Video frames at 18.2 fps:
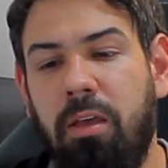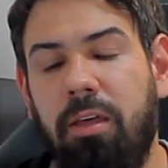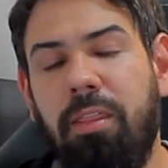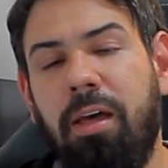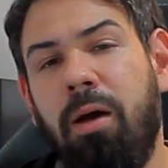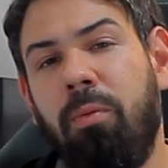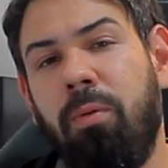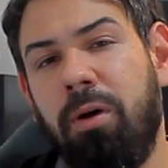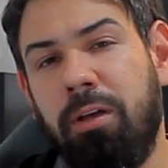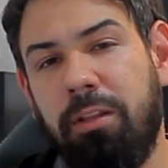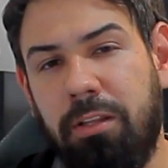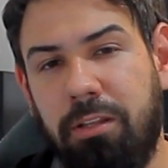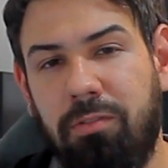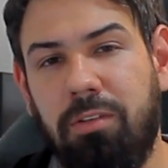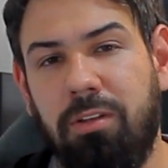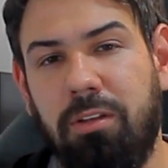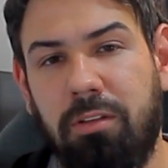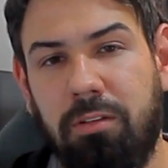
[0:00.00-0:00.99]
That way,
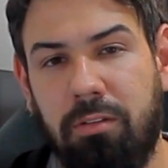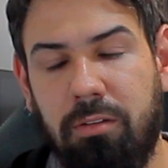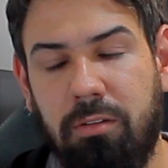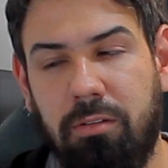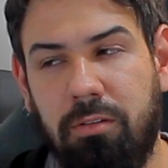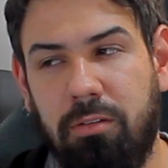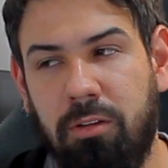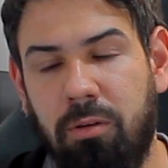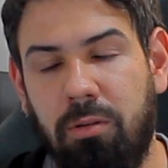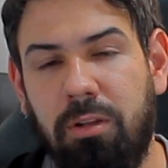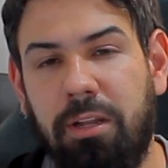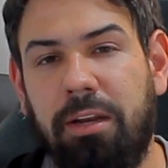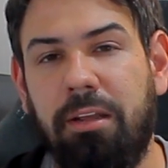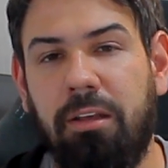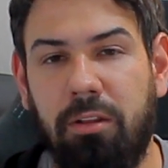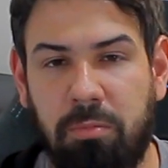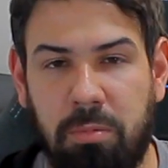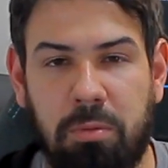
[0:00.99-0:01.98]

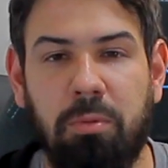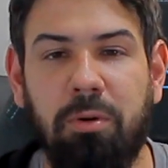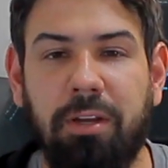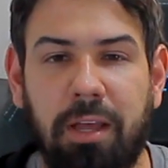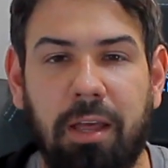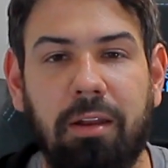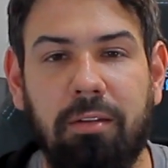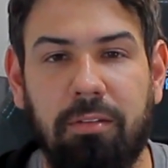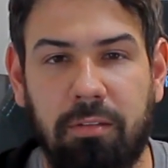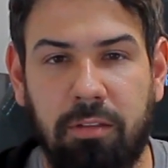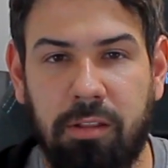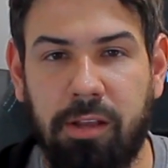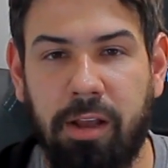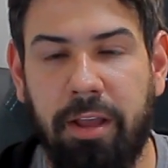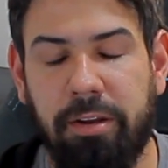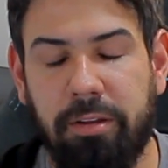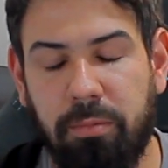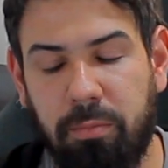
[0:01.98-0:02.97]
letting other people get
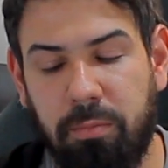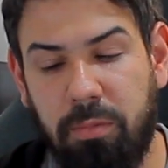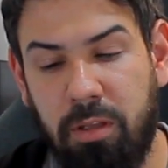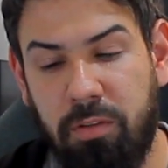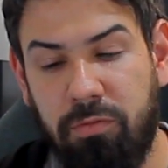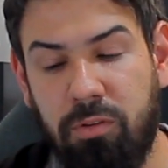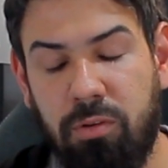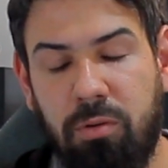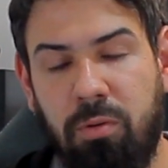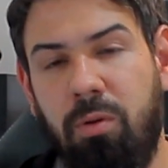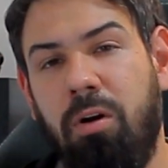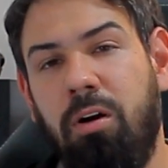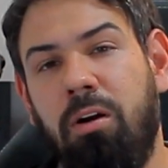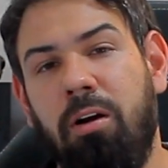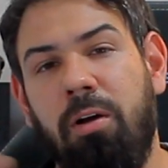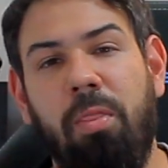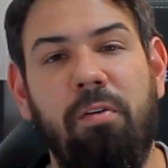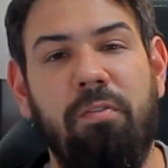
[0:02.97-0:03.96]
the item if you
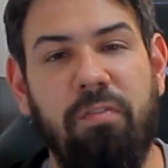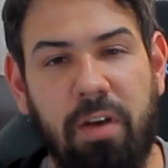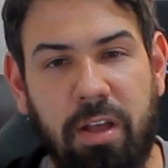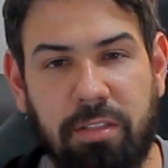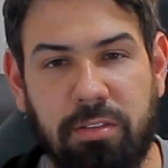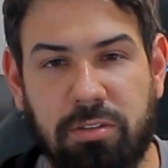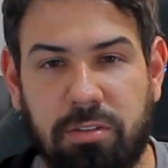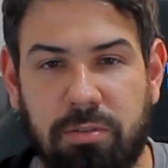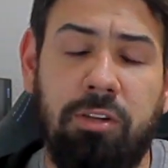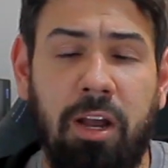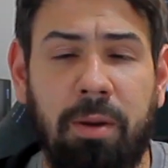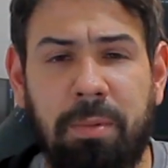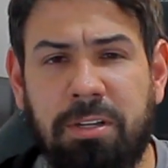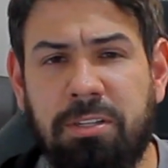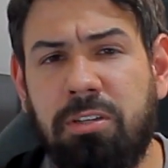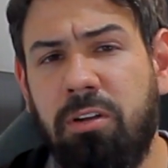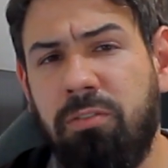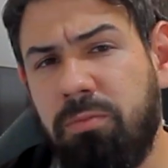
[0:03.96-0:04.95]
are on the fence. So I
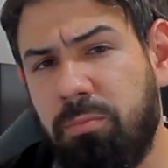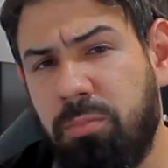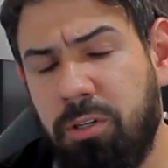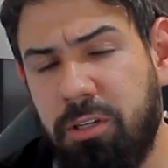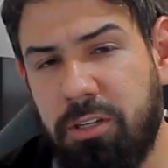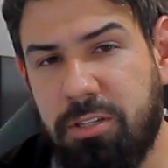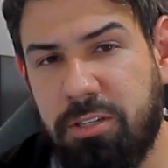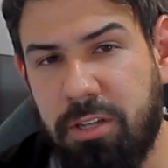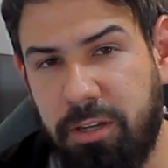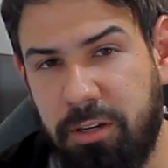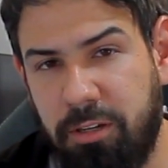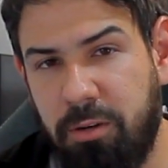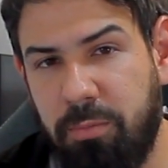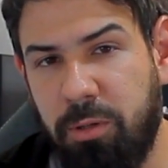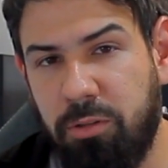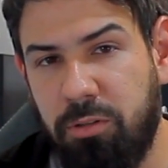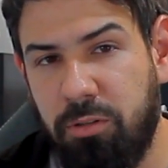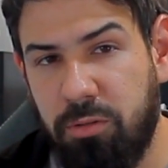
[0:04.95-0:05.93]
myself am pretty excited
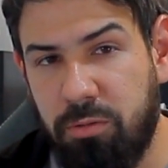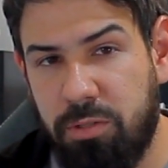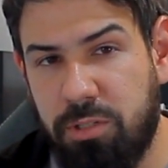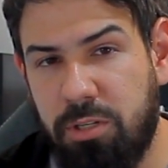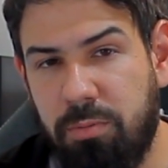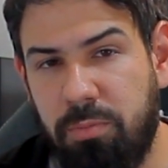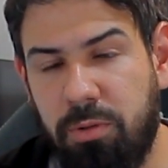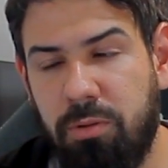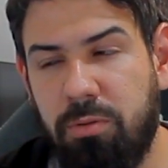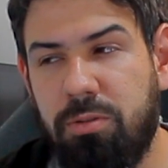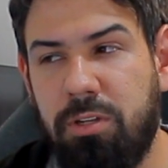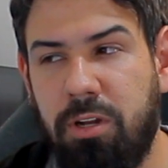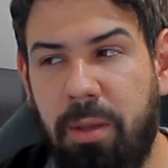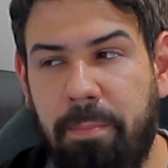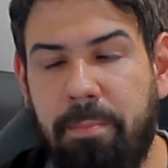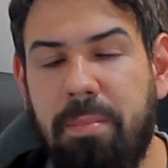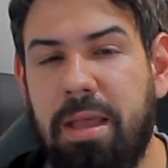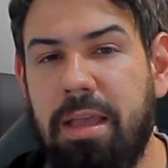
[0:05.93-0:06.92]
about the new CPUs, and
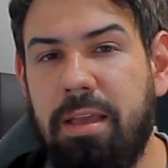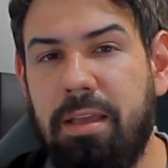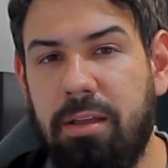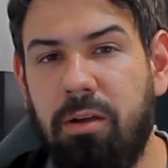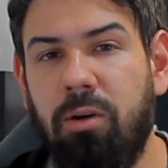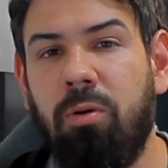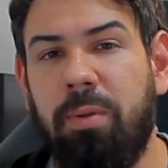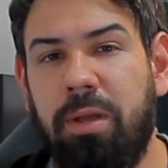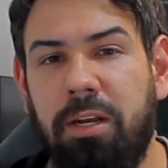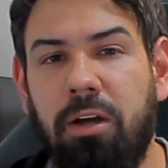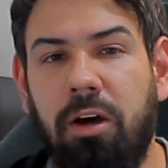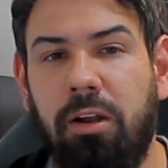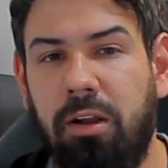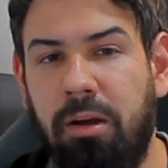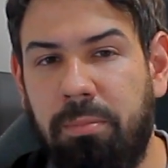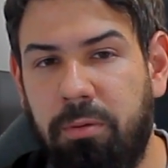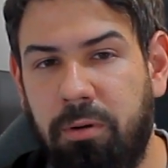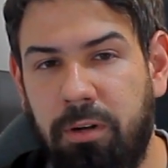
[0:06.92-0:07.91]
I may or may
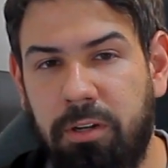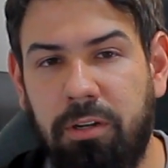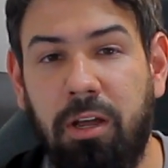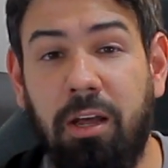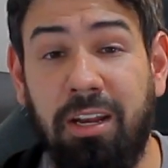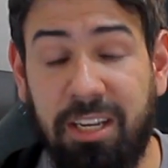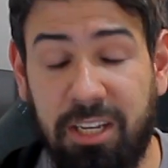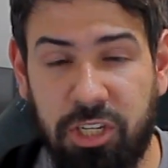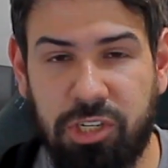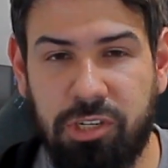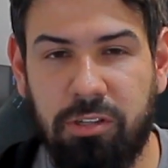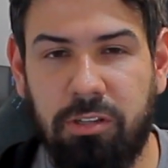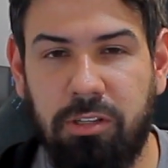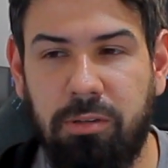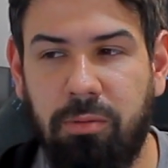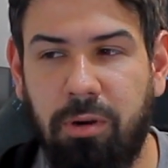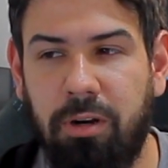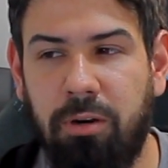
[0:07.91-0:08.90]
not upgrade
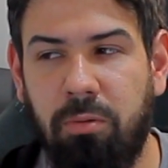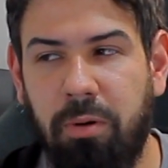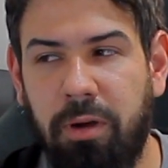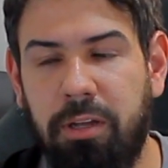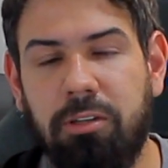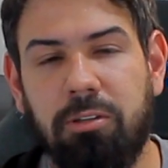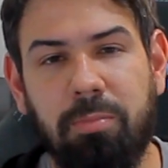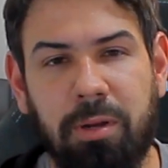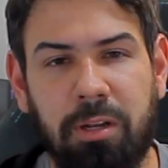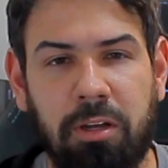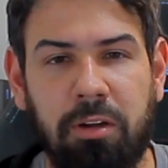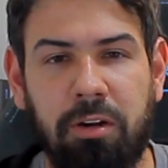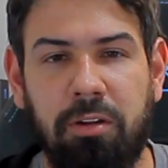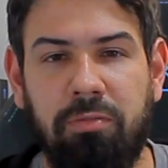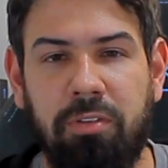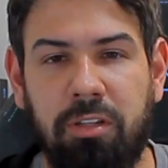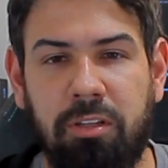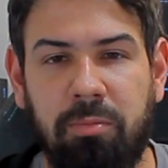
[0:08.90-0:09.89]
initially right away, depending on
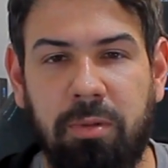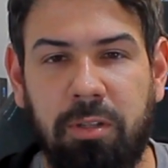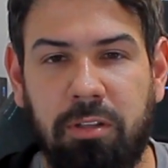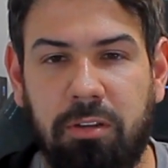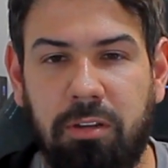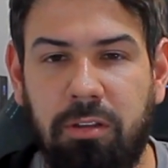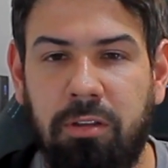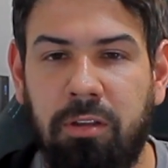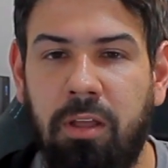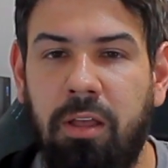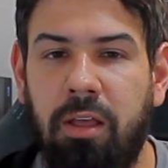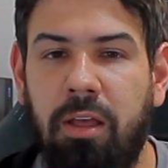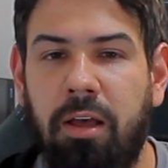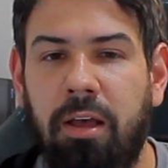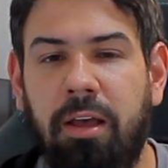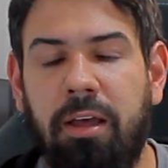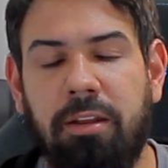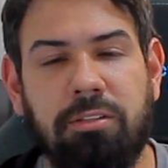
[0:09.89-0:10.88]
availability.
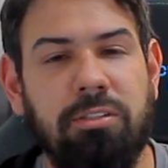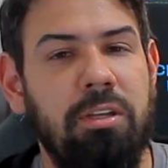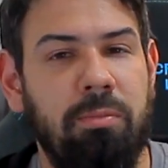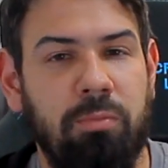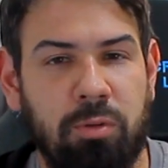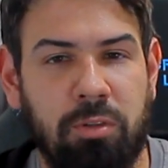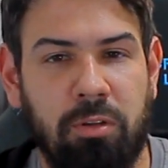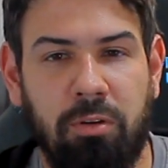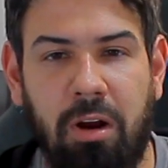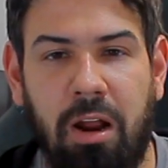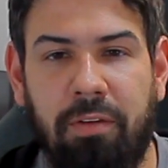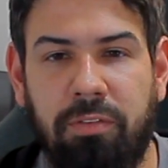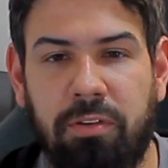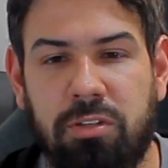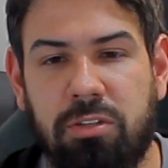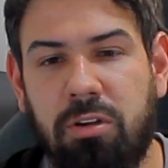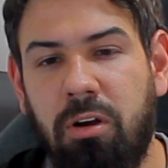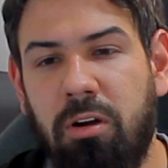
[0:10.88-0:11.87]
And the same with the
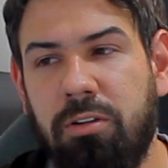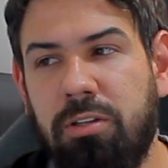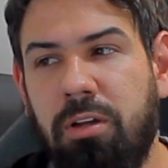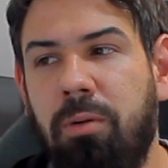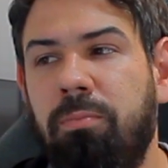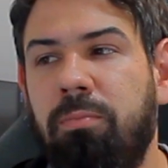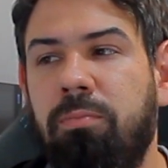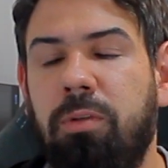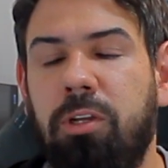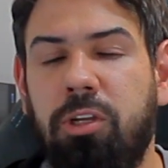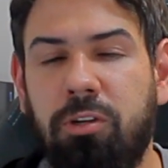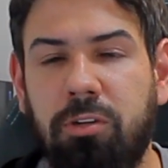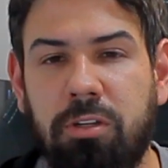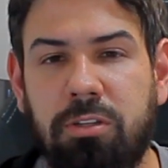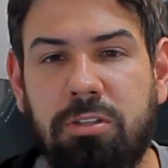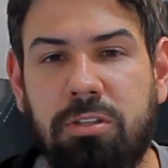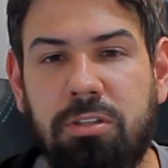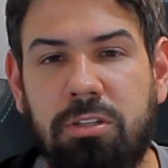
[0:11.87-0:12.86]
graphics cards. I'm
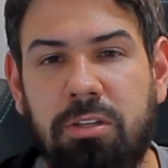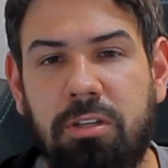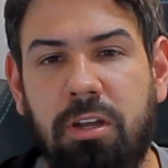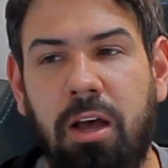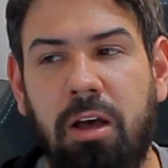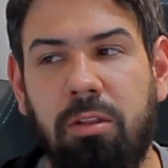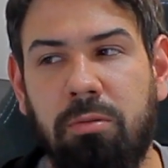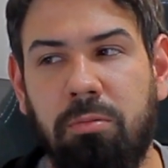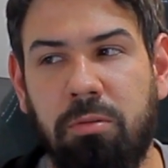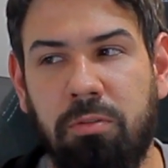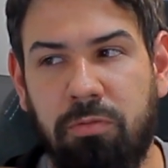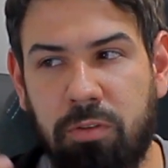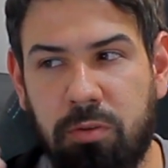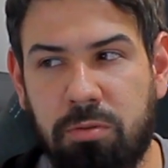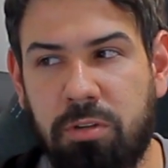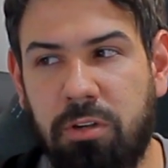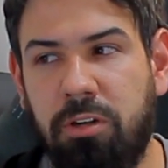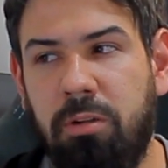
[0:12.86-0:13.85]
curious to see how the
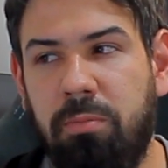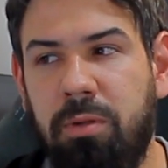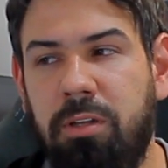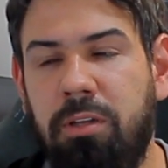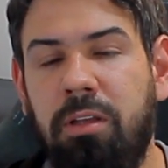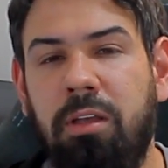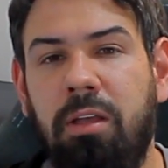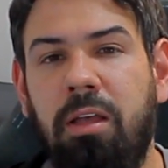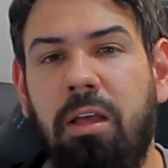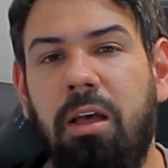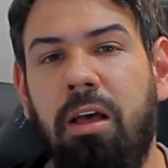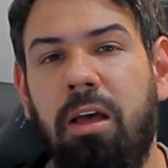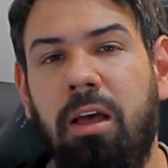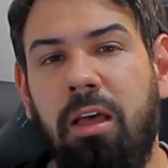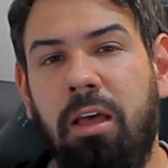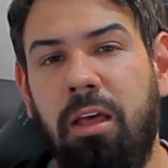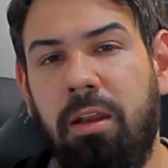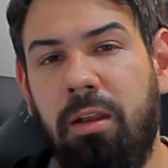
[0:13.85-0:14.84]
reviews are gonna be.
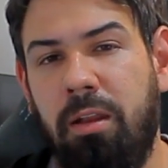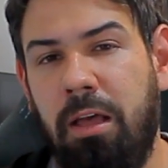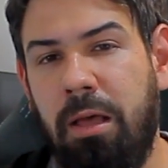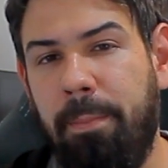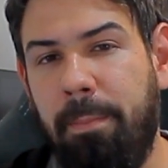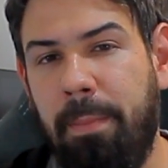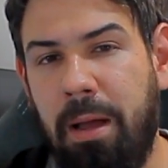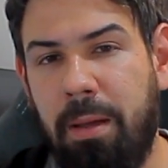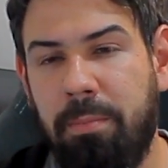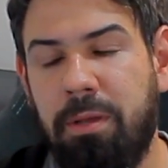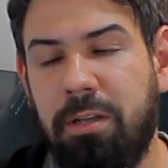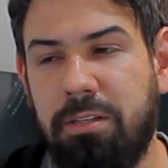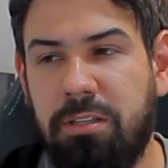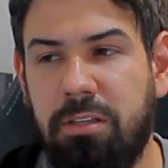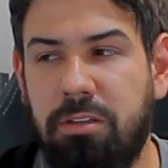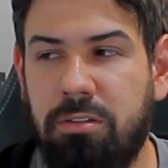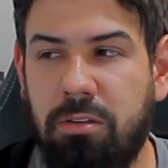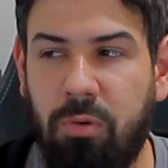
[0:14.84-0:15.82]
And my
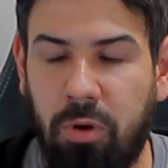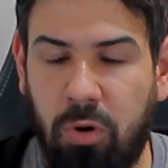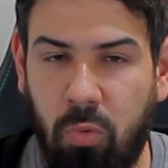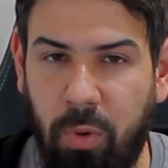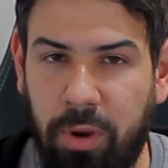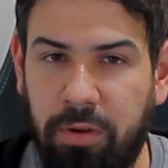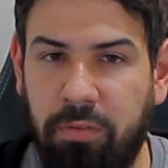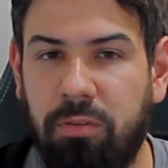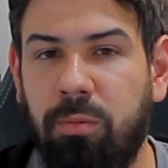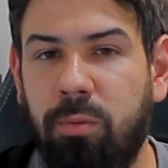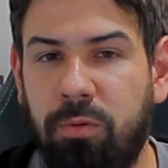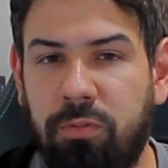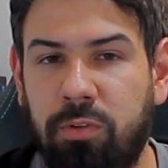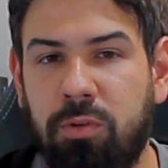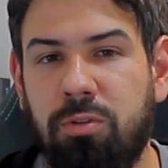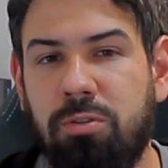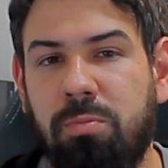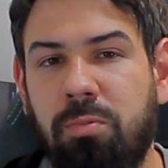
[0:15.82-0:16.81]
biggest thing is I wanna wait for reviews